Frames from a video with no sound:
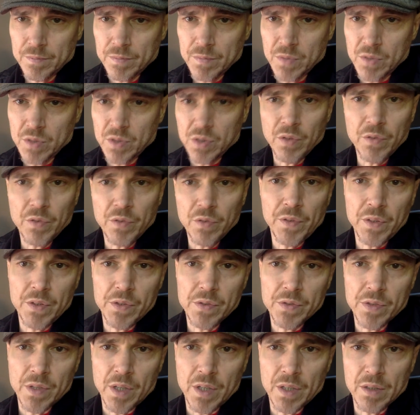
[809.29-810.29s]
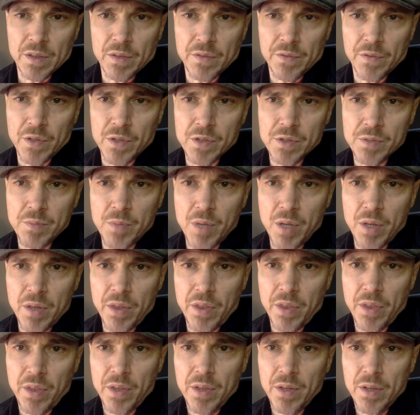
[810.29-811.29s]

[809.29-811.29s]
still feels like the first month.